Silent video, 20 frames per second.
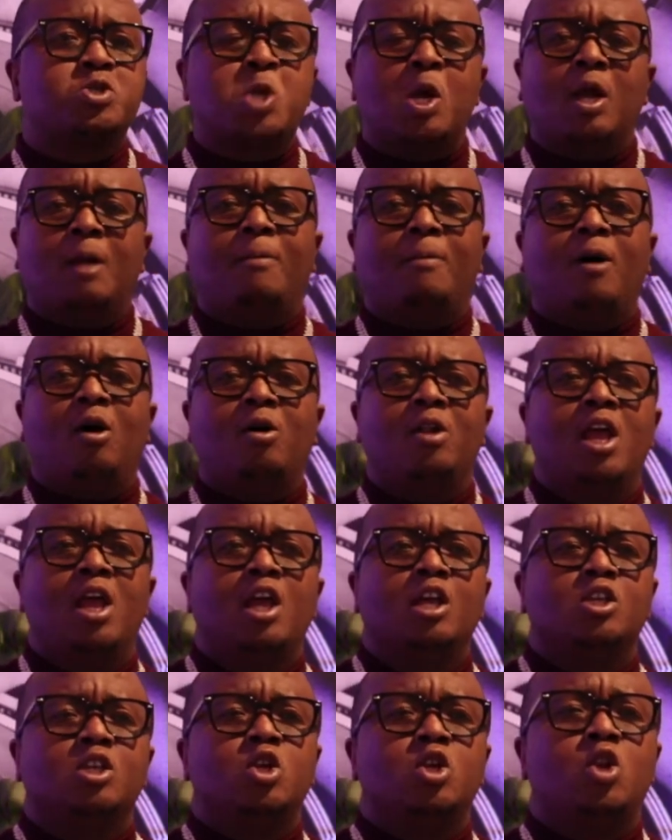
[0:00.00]
To talk about,
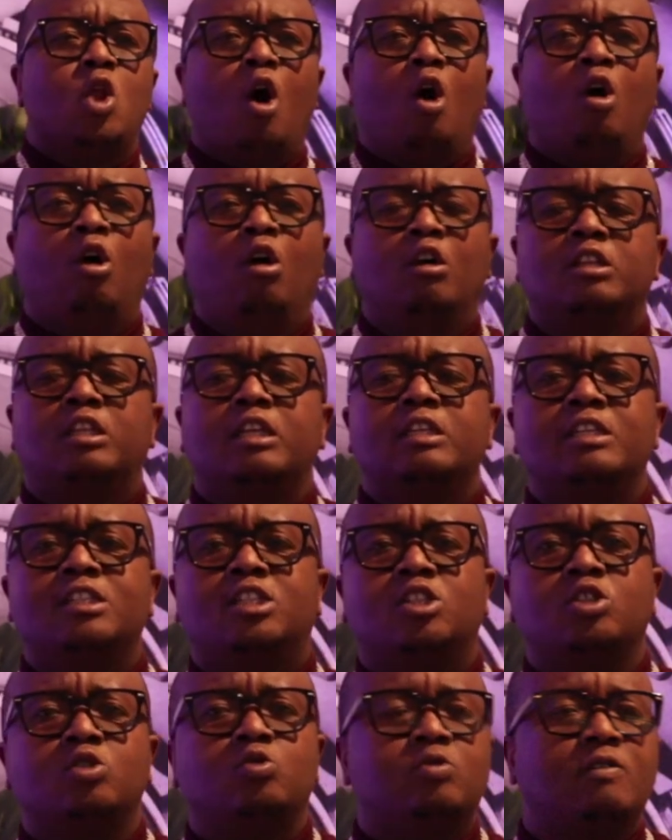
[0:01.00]
the
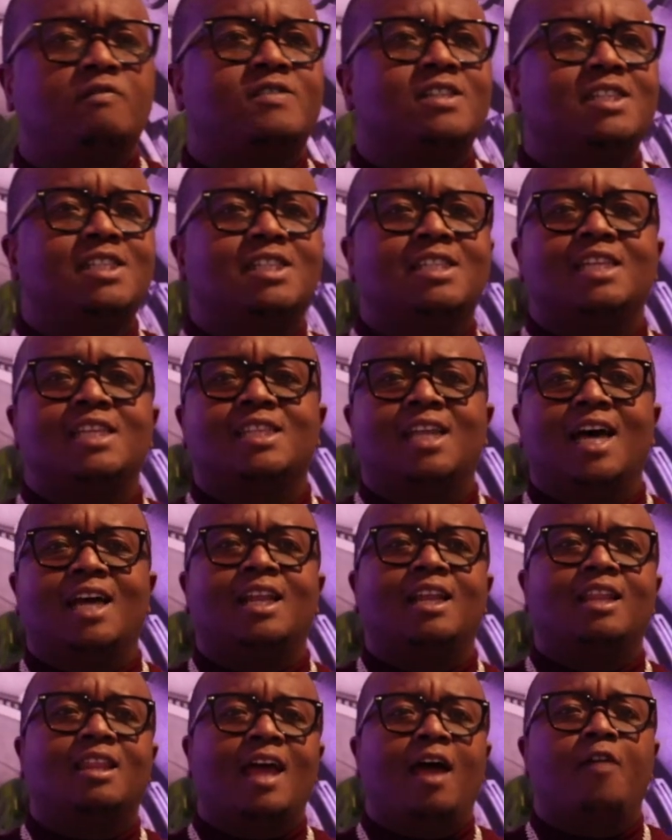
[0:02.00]
issues with this and
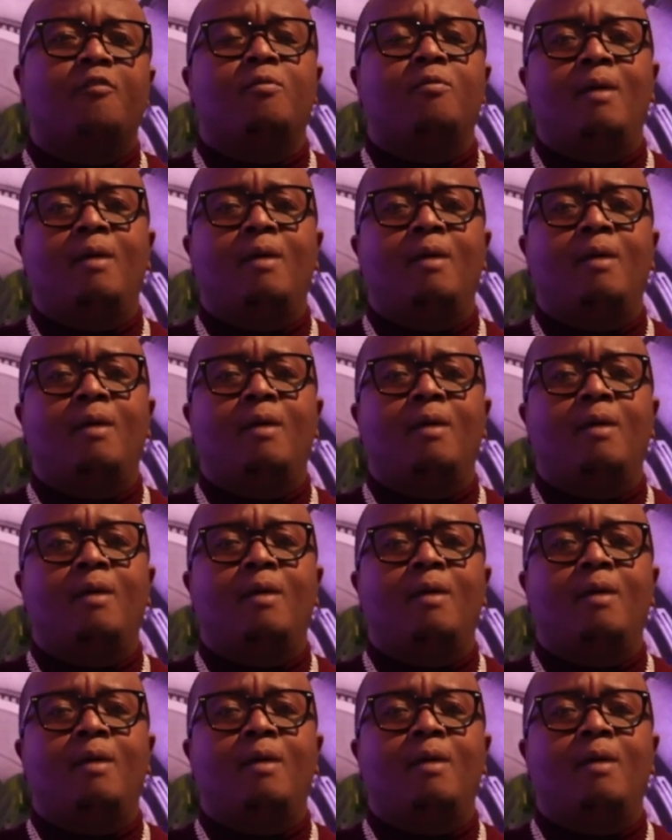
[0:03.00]
that and that.